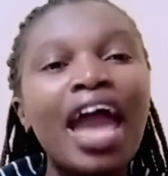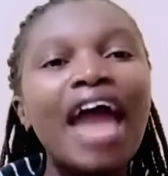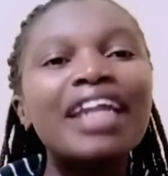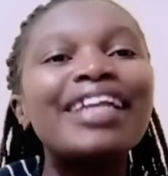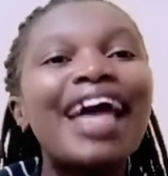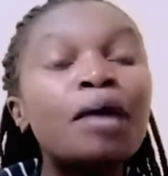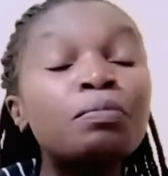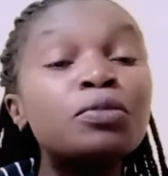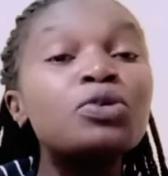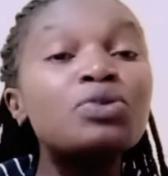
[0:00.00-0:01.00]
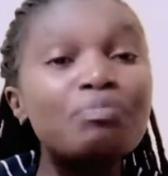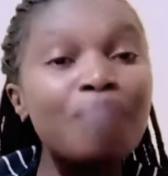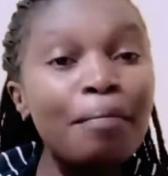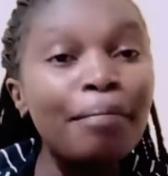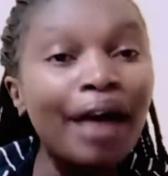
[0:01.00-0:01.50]
and it helps you
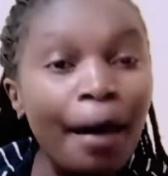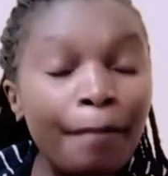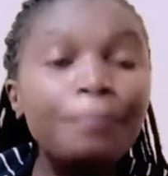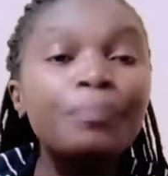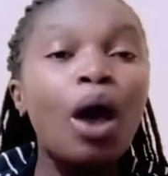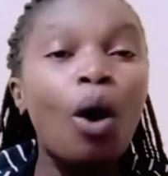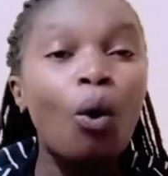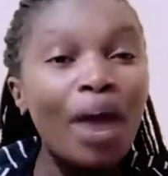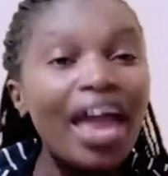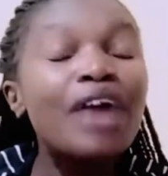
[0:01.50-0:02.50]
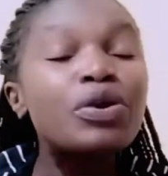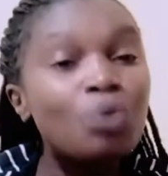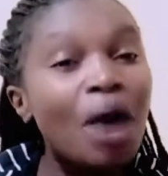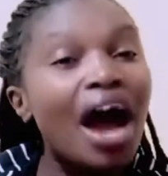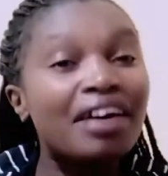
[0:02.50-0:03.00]
remember where
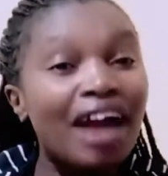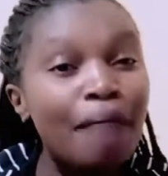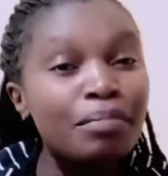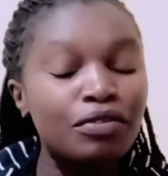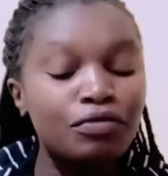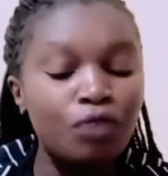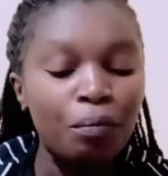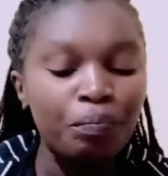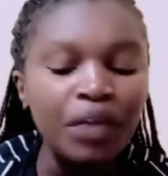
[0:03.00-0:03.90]
you are coming from.